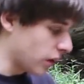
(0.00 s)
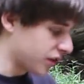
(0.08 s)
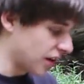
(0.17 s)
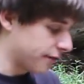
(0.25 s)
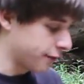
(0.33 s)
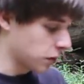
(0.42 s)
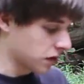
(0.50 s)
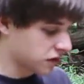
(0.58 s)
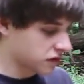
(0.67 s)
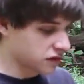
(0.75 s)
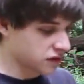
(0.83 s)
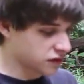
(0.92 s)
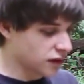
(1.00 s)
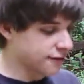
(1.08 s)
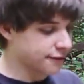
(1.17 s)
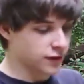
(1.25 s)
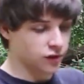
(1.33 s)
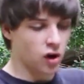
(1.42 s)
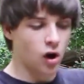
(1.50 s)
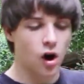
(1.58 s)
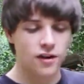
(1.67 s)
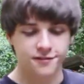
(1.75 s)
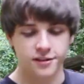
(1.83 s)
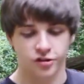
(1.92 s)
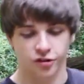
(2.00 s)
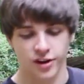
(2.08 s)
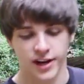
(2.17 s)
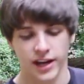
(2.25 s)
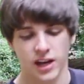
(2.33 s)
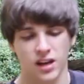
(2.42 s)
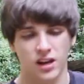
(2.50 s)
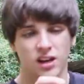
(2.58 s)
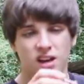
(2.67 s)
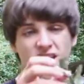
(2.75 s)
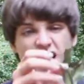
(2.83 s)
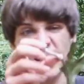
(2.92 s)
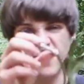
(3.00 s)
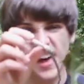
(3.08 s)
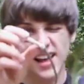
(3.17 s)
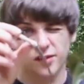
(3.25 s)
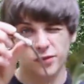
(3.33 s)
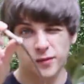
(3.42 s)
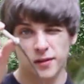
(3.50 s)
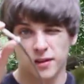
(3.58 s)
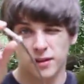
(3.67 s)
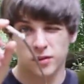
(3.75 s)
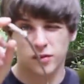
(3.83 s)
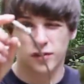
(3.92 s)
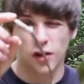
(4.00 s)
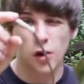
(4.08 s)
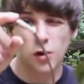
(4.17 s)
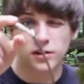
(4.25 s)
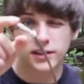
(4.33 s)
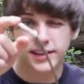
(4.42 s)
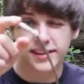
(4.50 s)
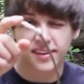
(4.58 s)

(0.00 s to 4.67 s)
to watch out for is stuff that's off the tree, and that's totally